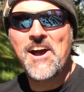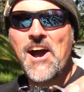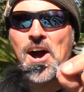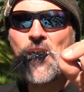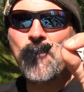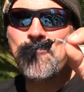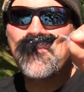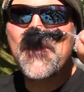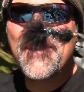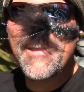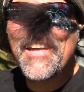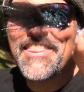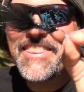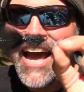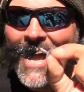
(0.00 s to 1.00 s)
Um,
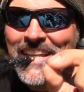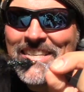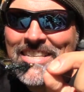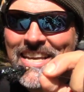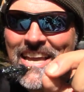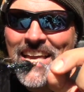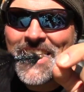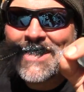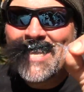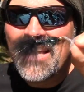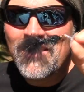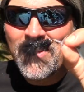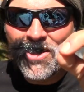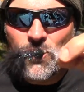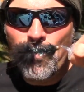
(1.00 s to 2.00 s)
that disc
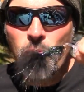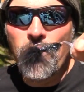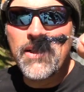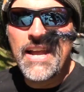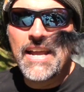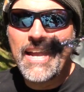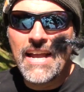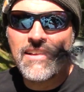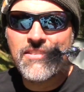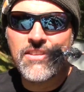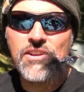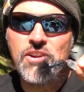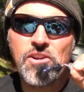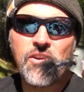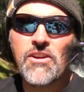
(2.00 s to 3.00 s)
is gonna work against
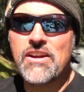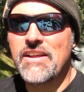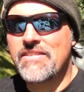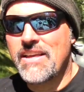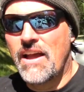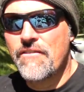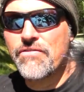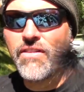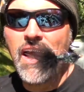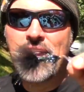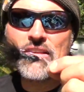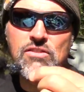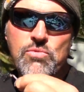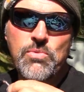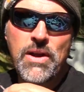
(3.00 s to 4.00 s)
the current as that fly
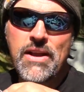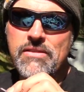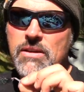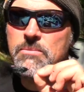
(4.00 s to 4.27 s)
swings.